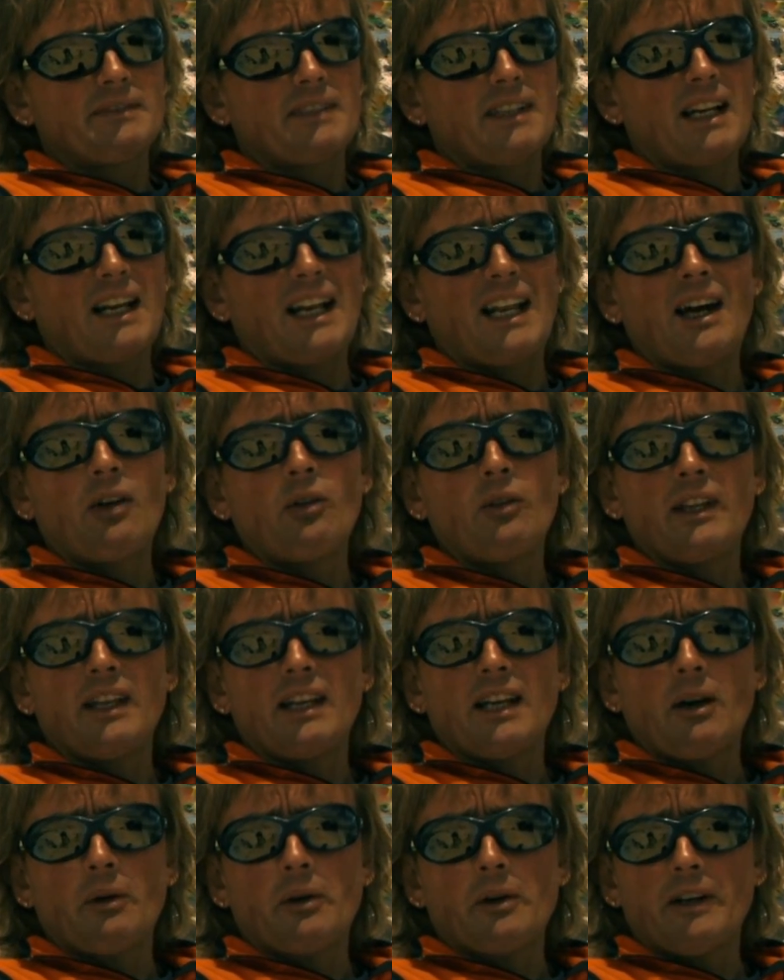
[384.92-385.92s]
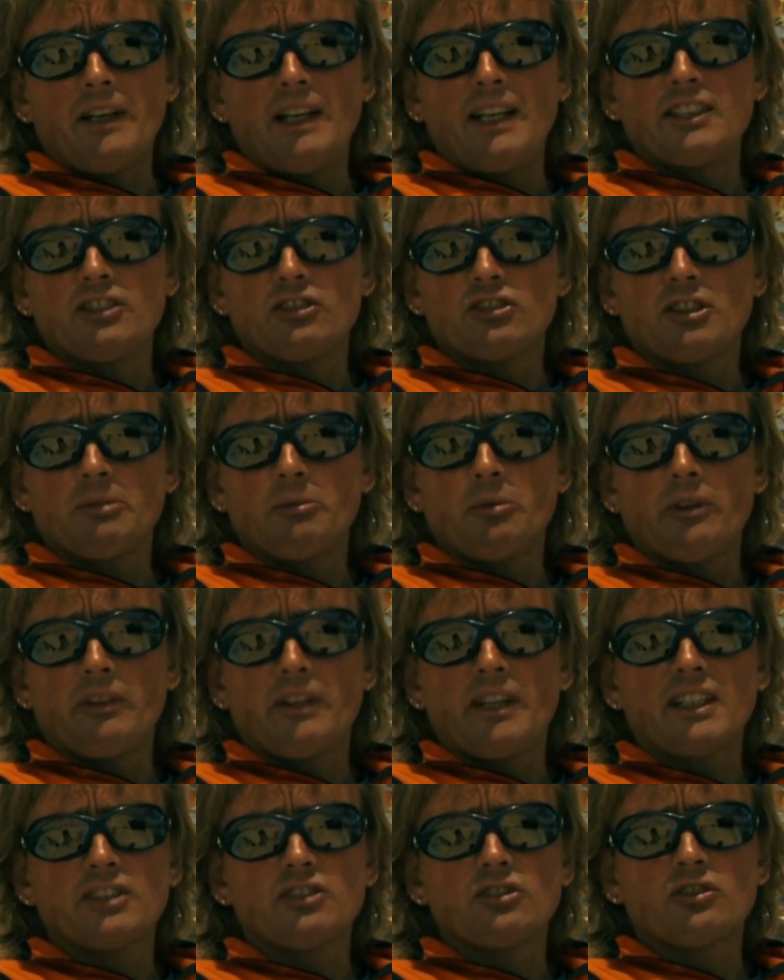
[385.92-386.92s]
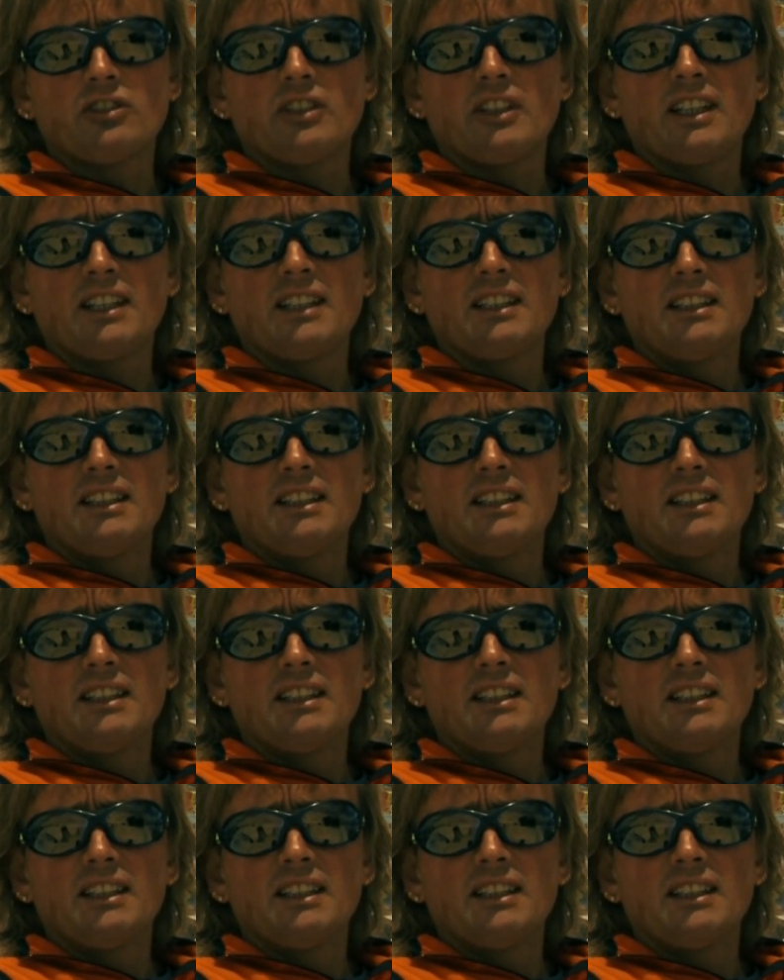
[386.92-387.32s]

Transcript: clouding our relationship with nature. Yeah?